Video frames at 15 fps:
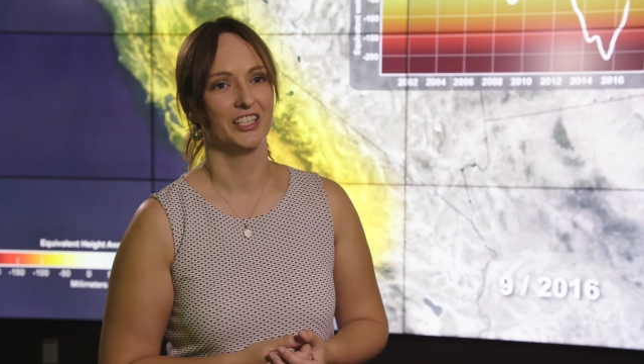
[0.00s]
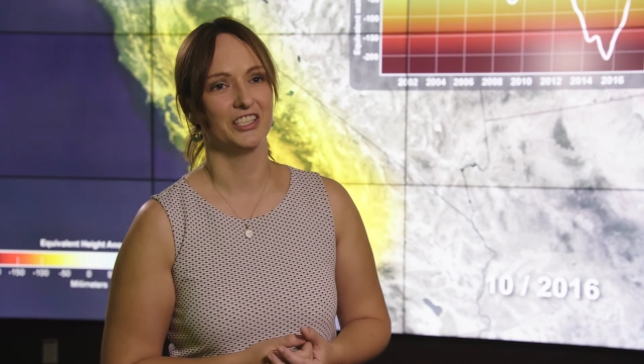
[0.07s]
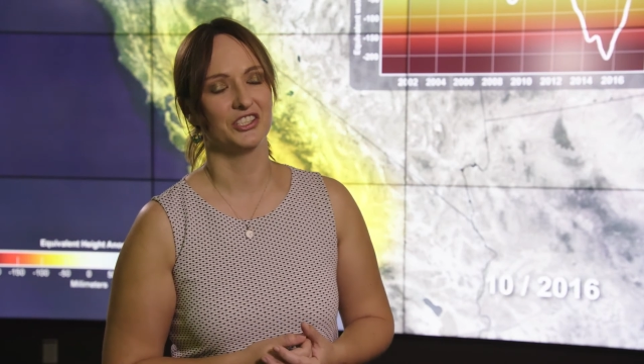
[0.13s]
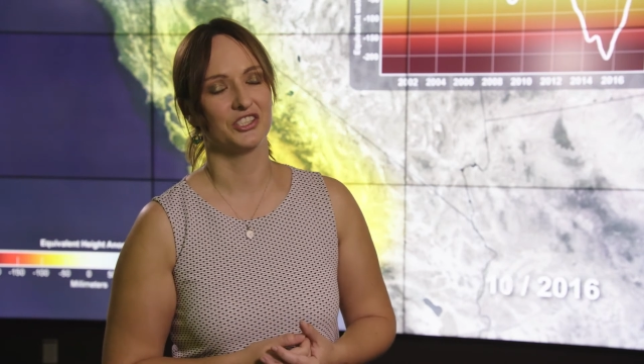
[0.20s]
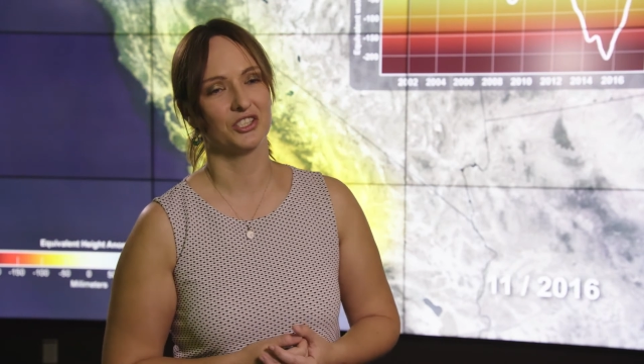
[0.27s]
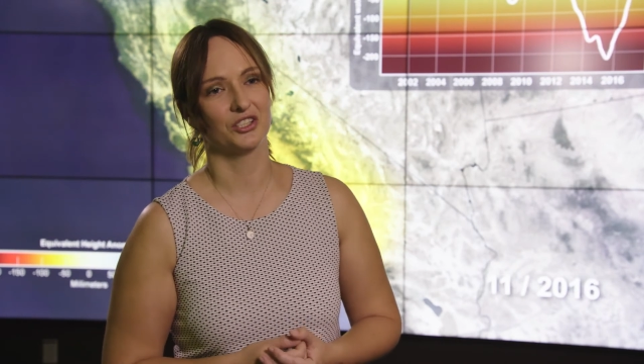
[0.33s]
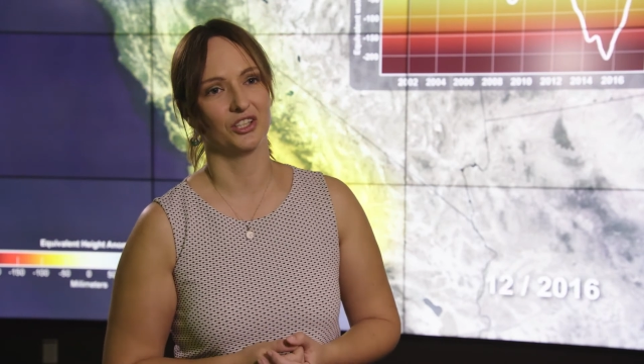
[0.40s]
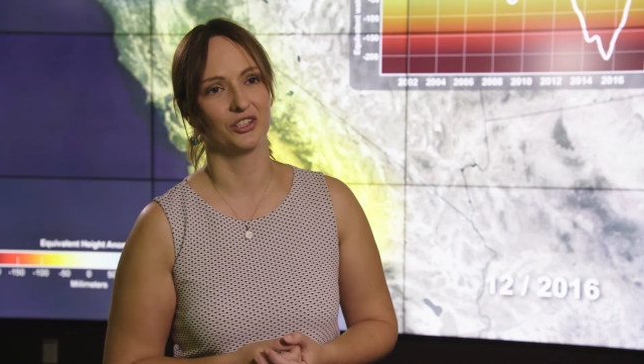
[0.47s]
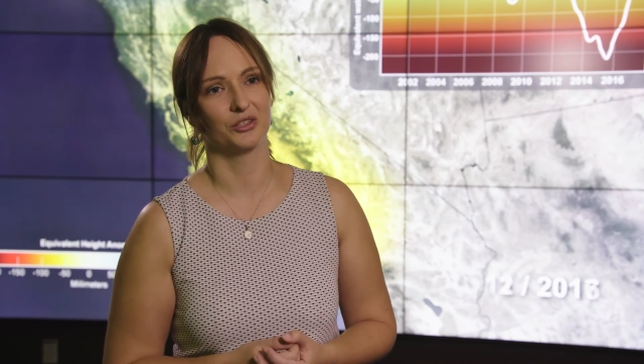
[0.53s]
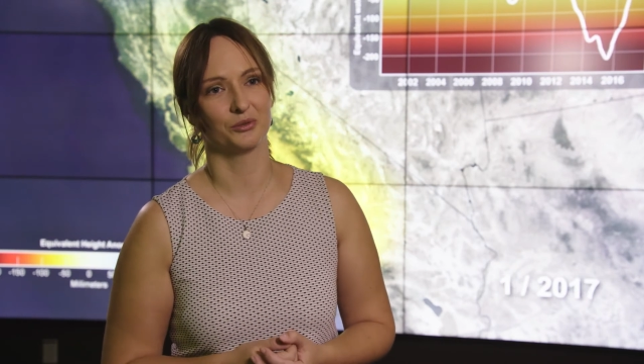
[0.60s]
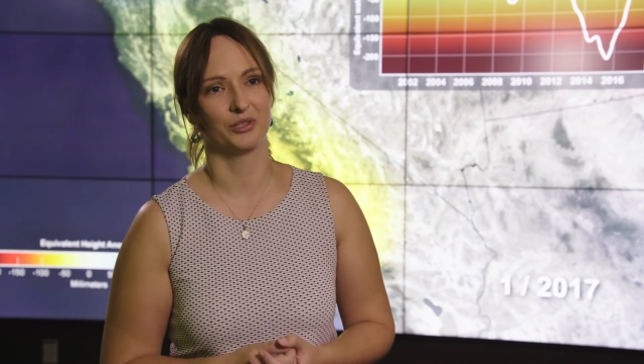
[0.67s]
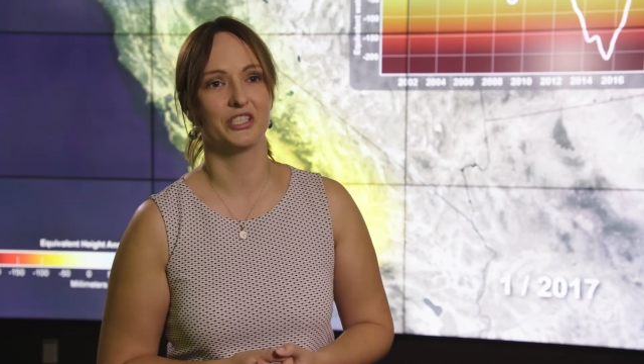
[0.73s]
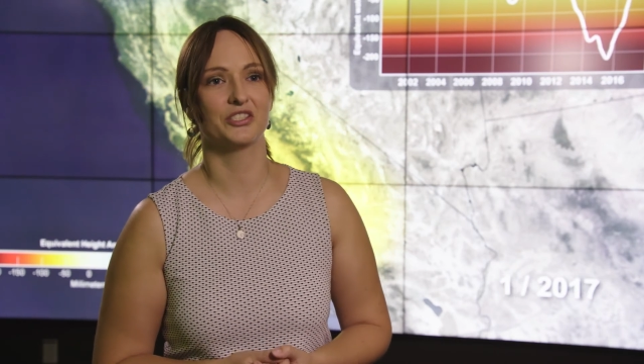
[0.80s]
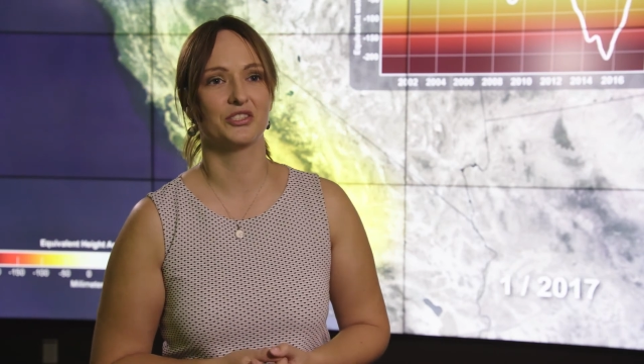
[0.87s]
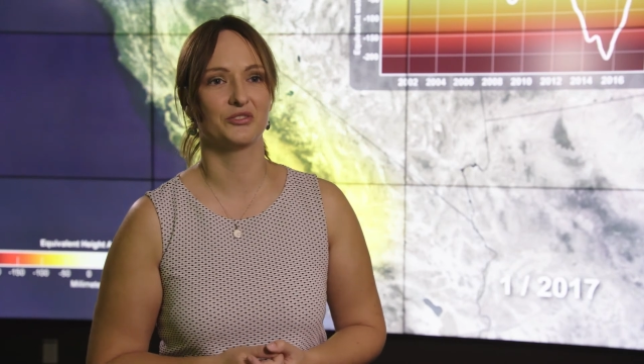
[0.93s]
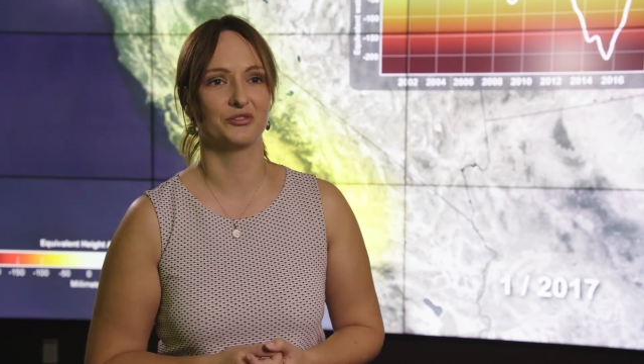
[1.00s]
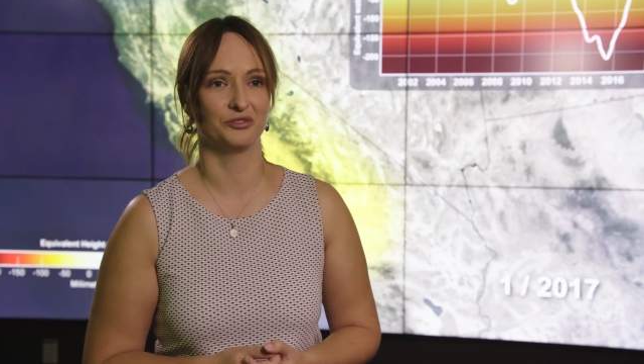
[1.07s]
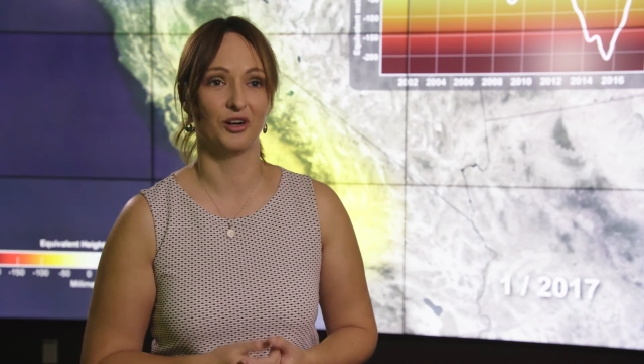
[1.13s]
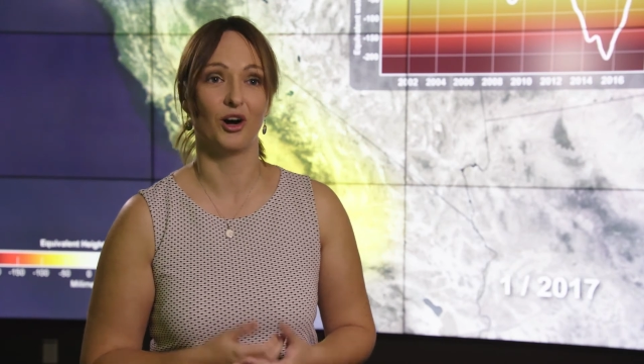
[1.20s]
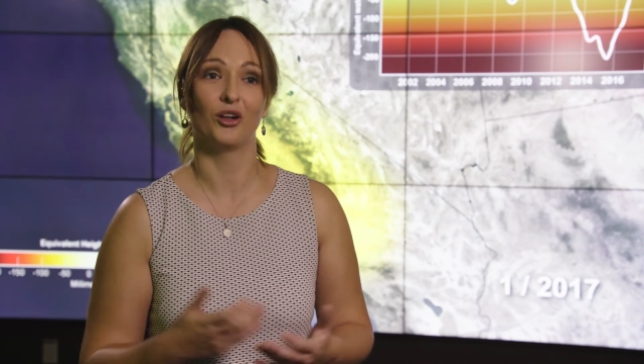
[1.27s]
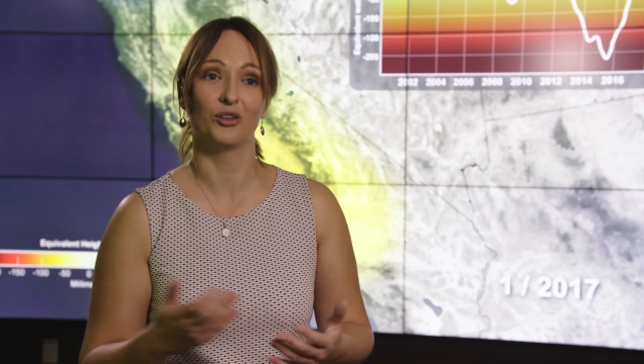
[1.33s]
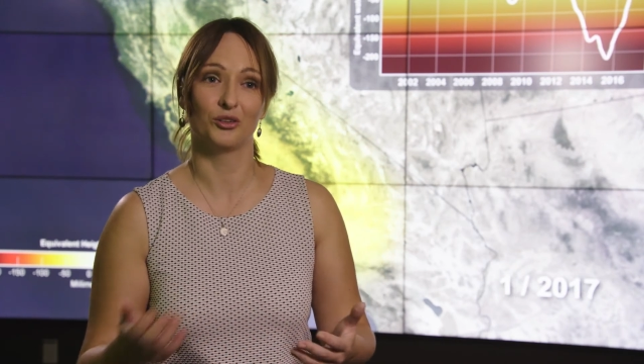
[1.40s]
It's called GRACE
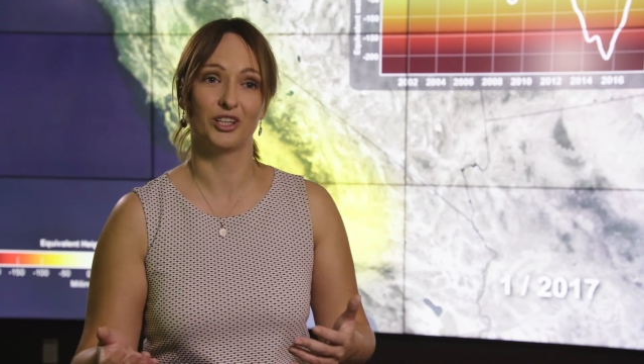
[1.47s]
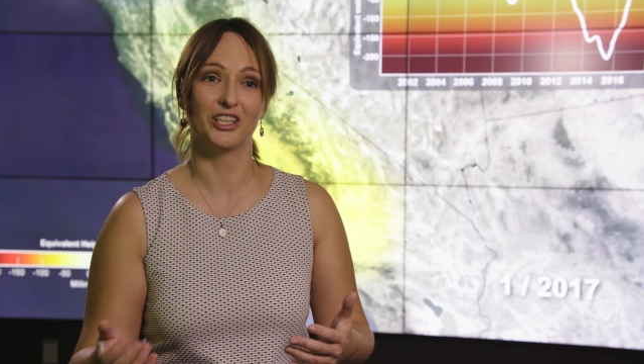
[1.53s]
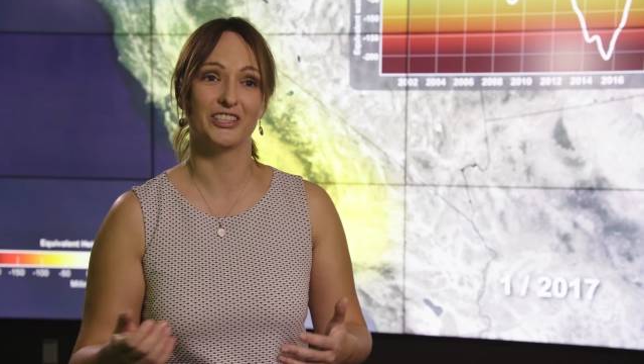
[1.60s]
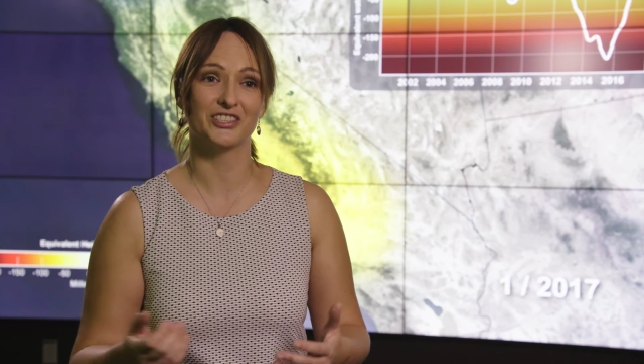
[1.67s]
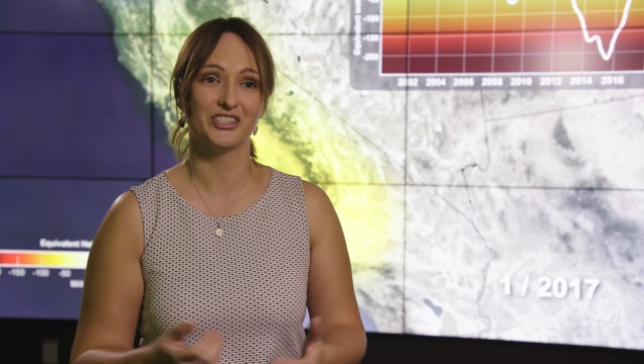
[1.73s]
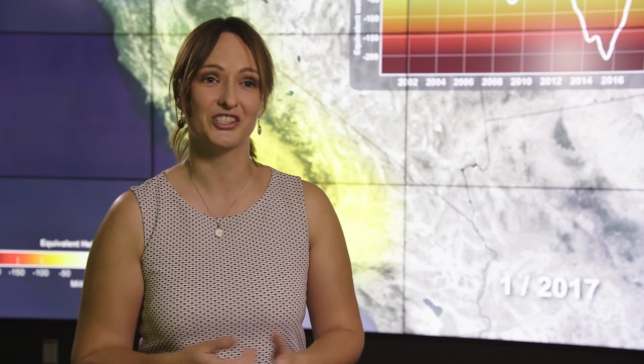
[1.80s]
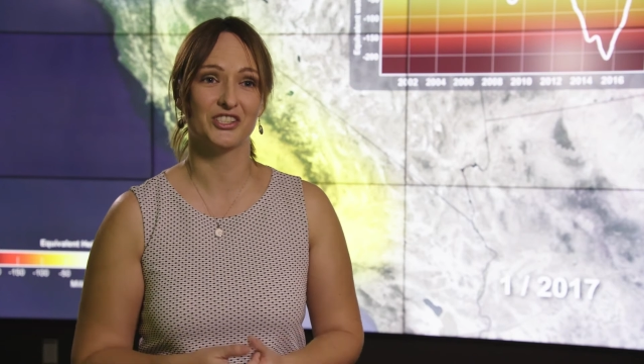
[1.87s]
Follow-On,